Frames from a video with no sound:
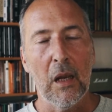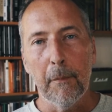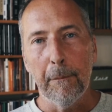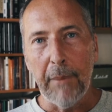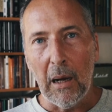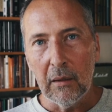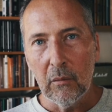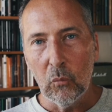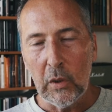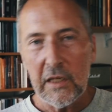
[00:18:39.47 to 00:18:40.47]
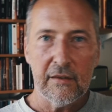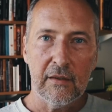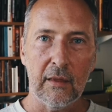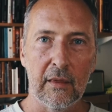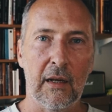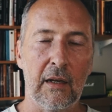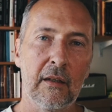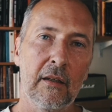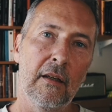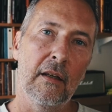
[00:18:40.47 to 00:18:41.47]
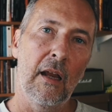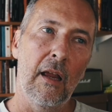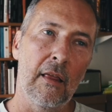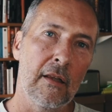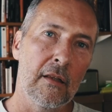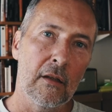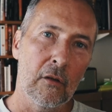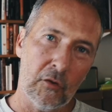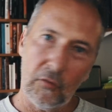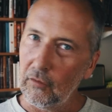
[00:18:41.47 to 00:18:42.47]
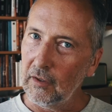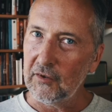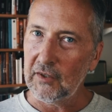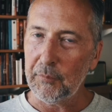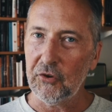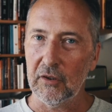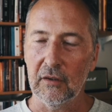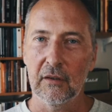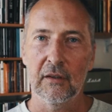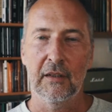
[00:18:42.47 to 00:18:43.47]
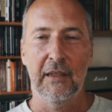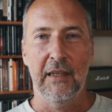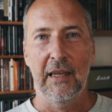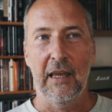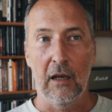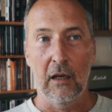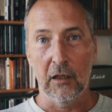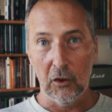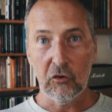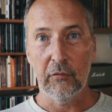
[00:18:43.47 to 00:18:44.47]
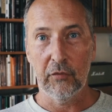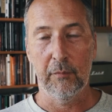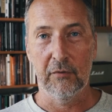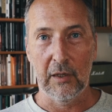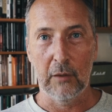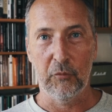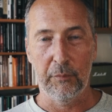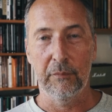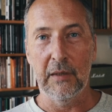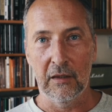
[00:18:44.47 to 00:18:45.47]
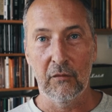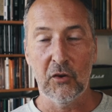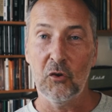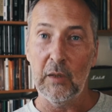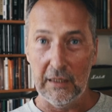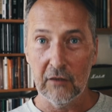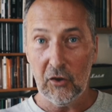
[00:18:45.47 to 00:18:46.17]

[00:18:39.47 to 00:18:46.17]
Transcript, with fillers: But when it's done that, it then looks for an exception, uh, usually for themselves individually.